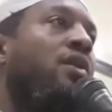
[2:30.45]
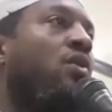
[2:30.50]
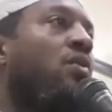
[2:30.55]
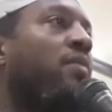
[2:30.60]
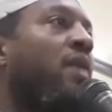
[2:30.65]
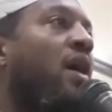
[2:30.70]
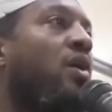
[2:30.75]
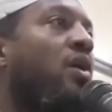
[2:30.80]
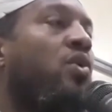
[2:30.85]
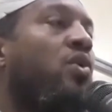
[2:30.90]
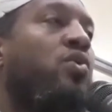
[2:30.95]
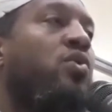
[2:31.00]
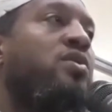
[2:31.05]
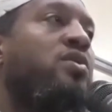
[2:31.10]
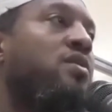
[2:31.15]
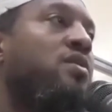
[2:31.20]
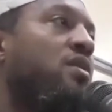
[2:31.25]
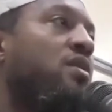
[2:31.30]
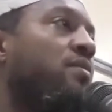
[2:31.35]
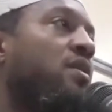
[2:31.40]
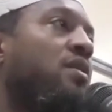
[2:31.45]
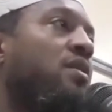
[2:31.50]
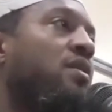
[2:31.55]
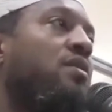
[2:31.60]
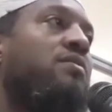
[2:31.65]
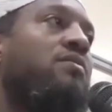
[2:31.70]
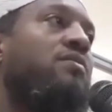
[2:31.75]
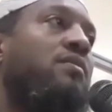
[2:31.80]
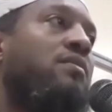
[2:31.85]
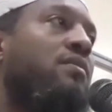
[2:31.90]
It don't matter who's seeing.
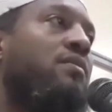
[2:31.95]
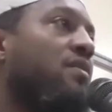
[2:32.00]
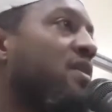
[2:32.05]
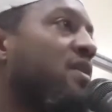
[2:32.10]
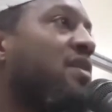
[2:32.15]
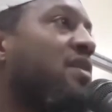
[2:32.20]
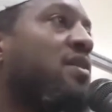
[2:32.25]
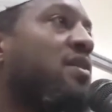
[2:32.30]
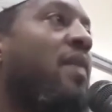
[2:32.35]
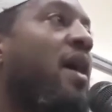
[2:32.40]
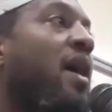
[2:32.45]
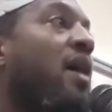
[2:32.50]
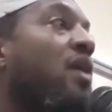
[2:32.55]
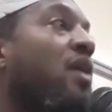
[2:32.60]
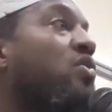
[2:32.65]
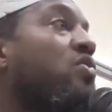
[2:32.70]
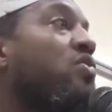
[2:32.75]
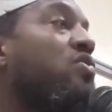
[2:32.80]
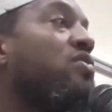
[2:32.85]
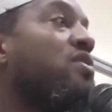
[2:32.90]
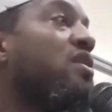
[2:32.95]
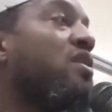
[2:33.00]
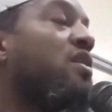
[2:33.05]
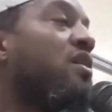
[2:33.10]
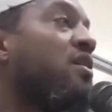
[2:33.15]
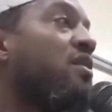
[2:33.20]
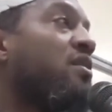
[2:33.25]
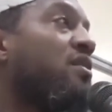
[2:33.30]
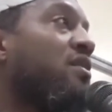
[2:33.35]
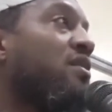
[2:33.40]
Doesn't matter who's
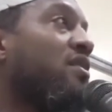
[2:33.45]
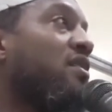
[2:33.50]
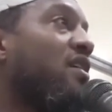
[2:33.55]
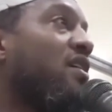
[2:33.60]
looking.